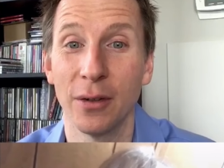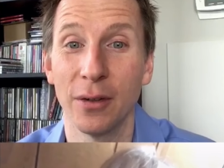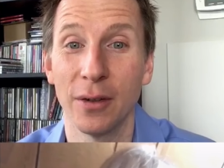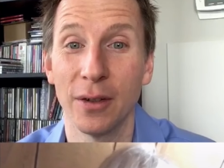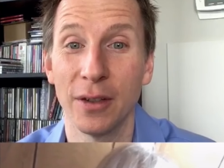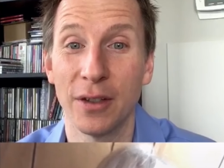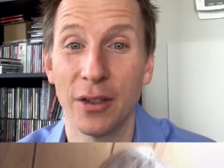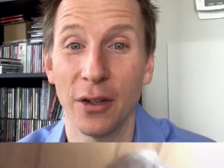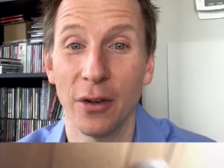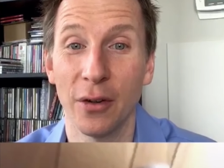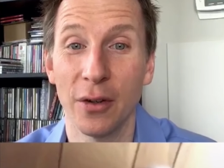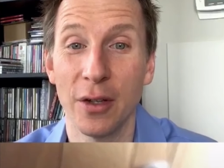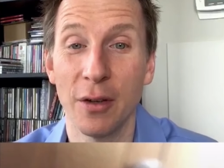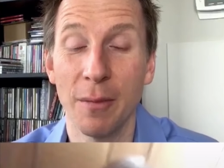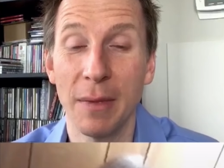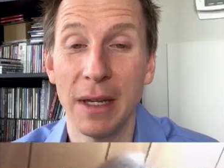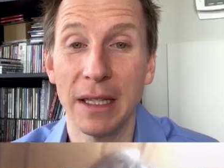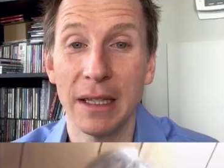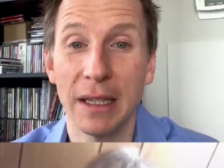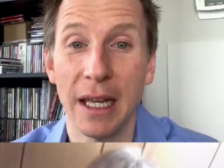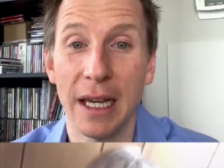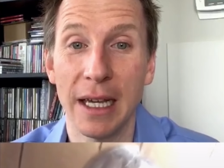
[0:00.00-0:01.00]
So you
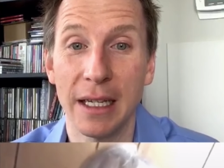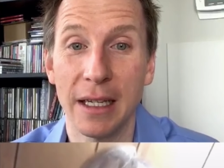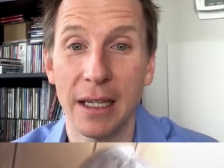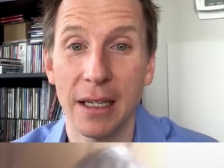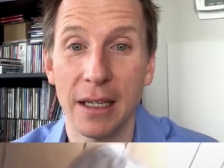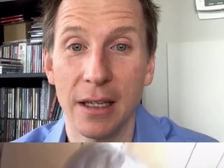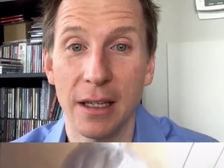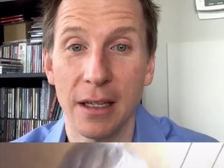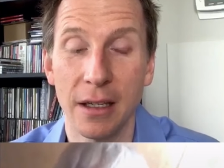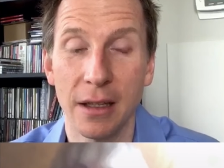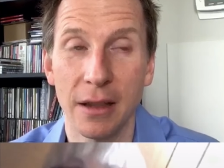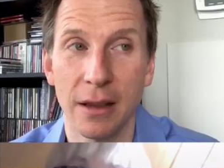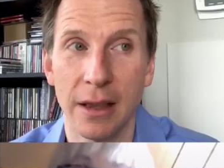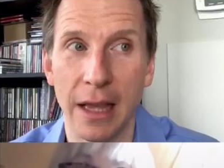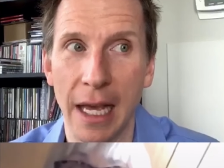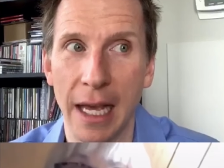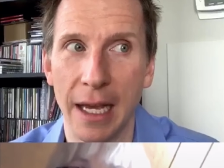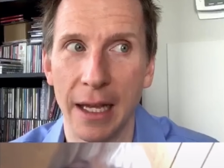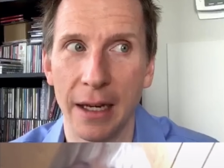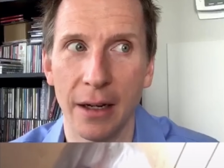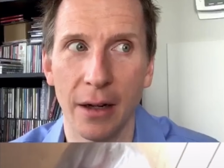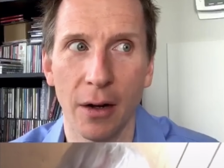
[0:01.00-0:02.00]
mean like
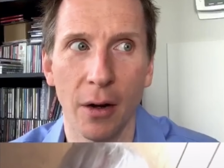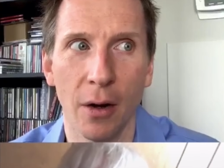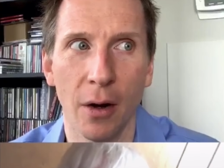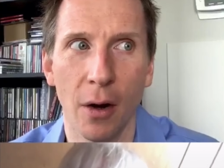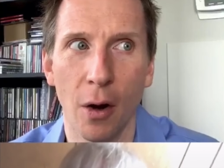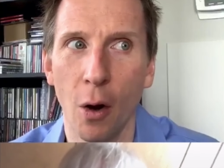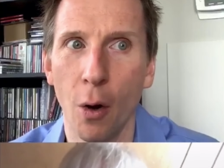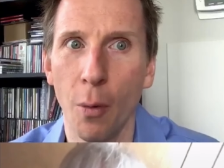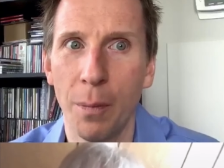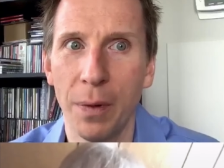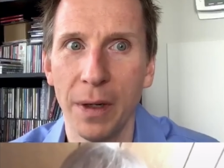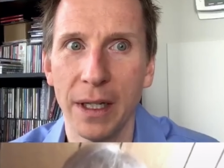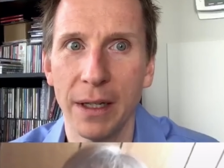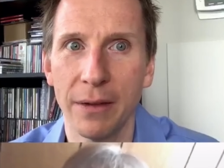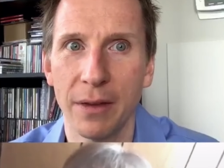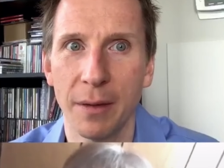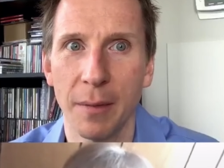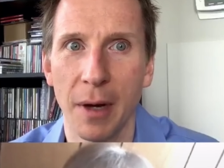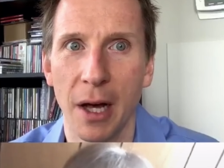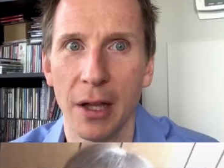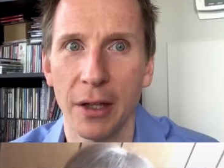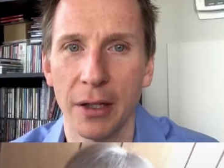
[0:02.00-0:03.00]
that opening of the
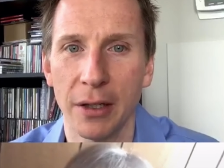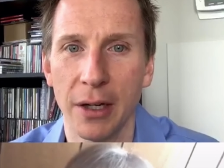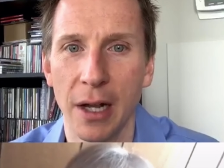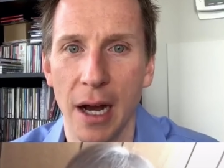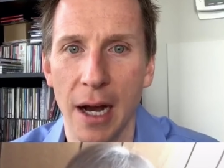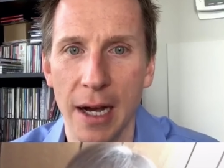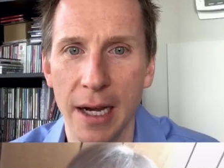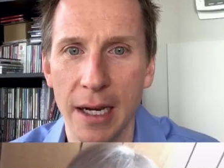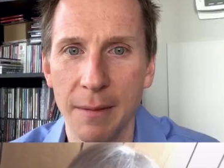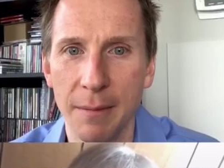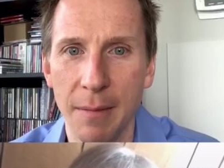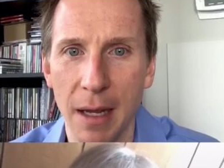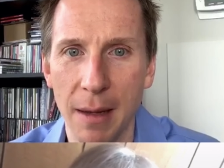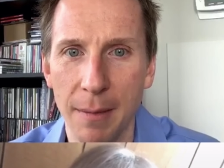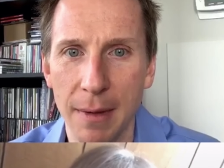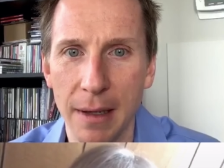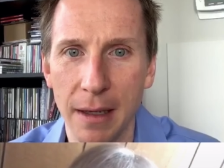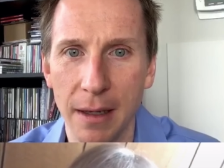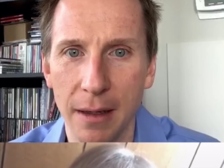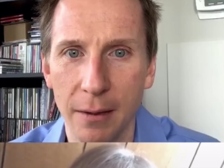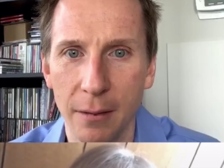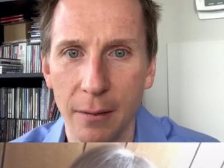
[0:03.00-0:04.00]
Mahler 9
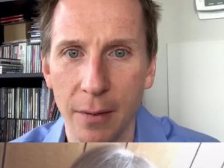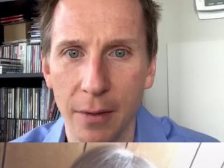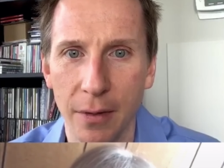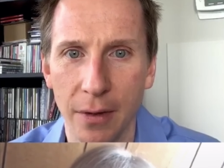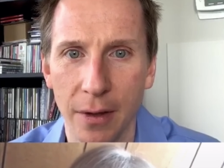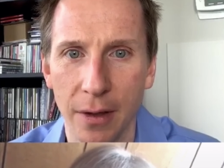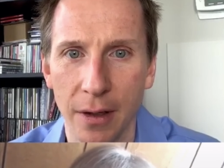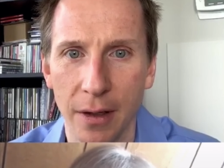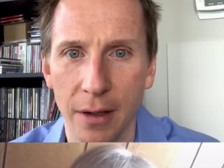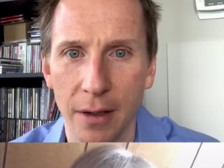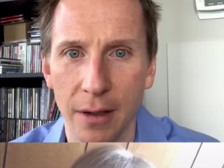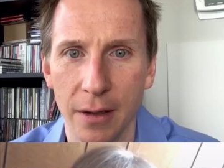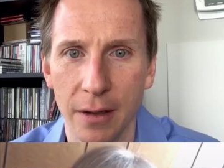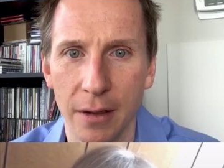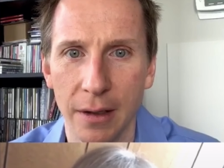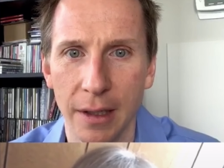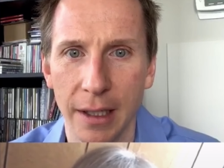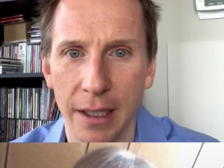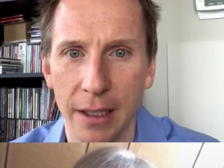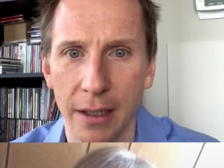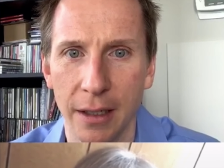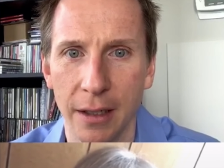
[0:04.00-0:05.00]
maybe with
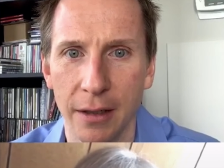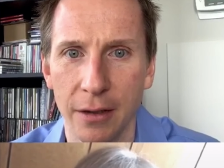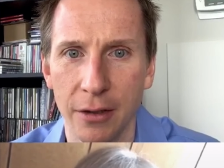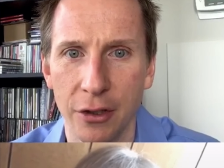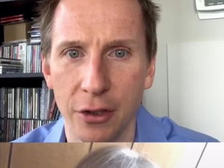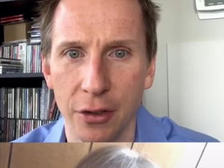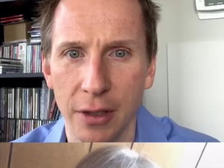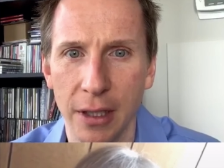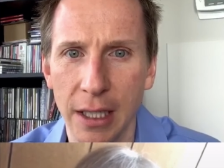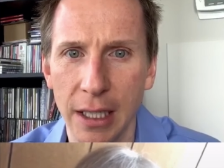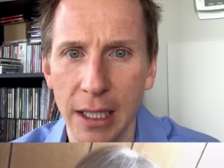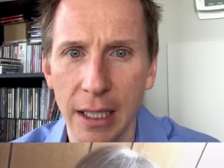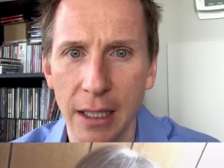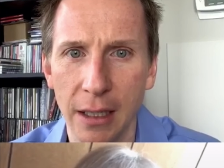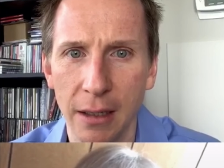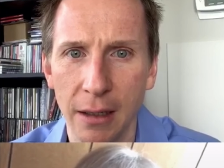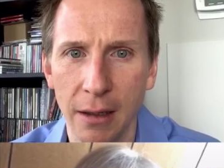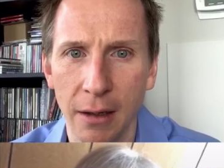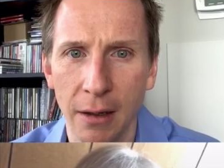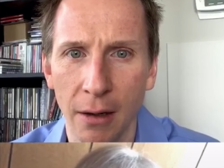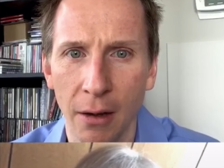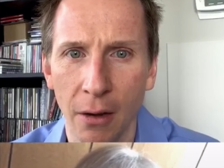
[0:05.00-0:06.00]
like a Gelini,
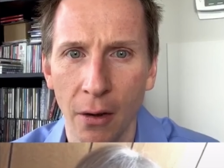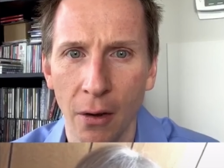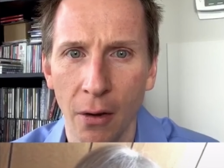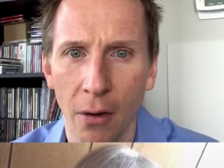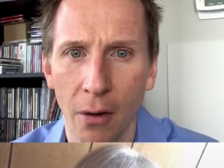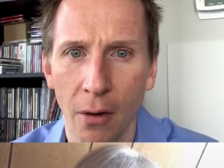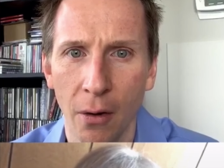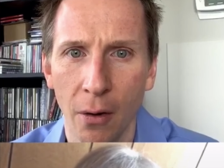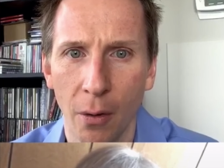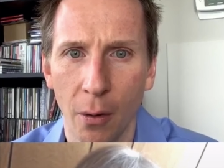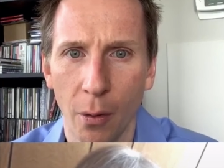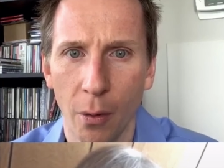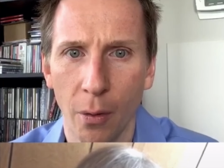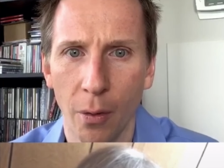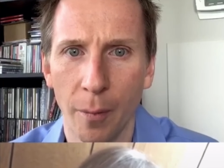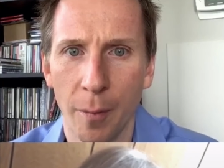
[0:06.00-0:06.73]
or